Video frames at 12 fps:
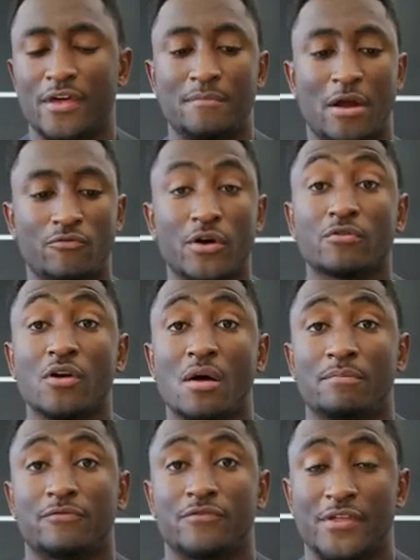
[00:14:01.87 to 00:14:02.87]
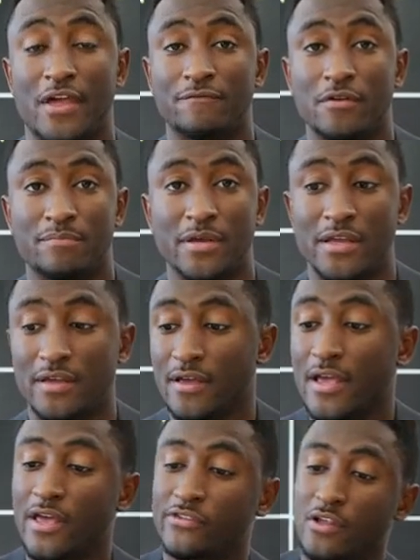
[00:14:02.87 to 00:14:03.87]
then, my runner-up for the
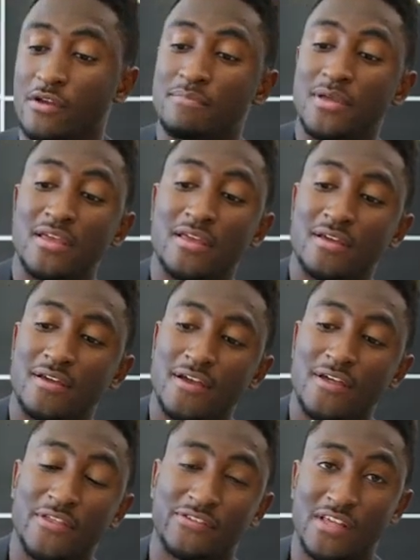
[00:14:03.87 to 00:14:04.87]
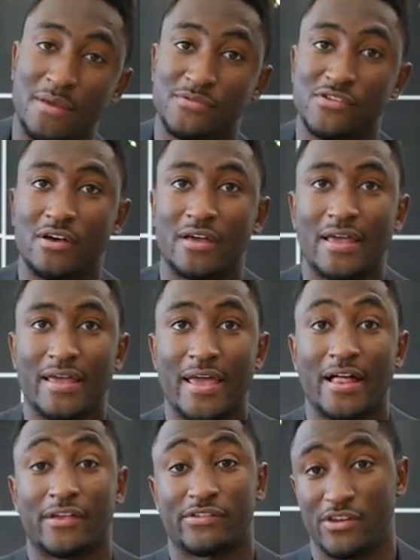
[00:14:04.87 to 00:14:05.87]
MVP is gonna be the Samsung
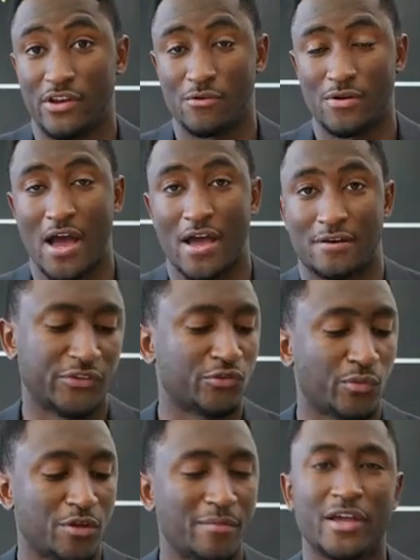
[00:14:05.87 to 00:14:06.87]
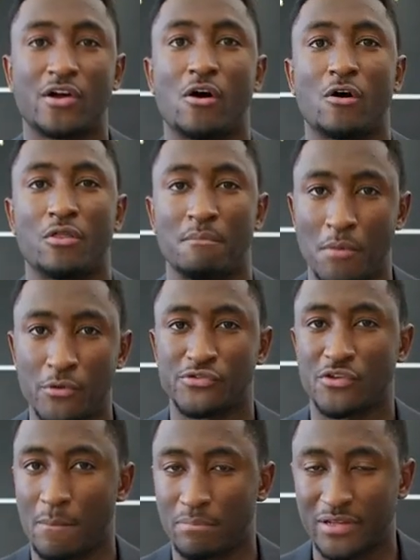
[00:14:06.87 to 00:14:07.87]
Galaxy Note 9. This is what you might call the
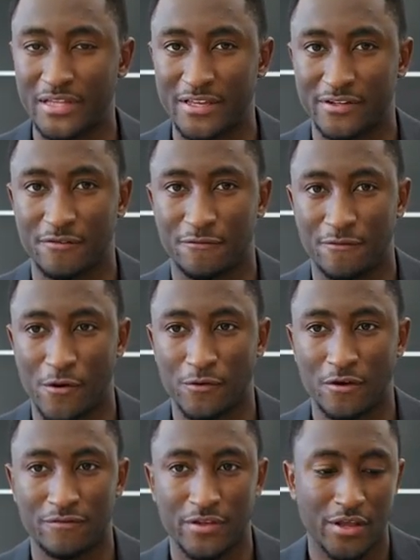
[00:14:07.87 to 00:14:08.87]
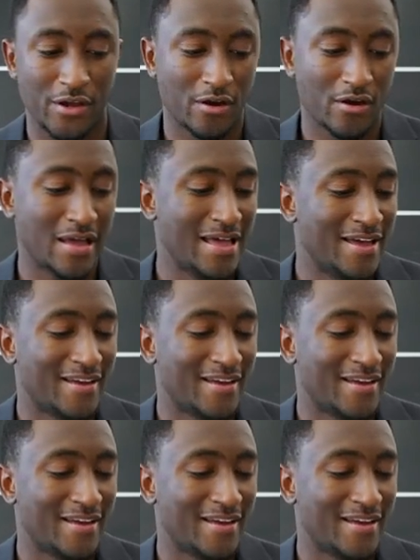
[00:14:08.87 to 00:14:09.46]
most complete phone of the year.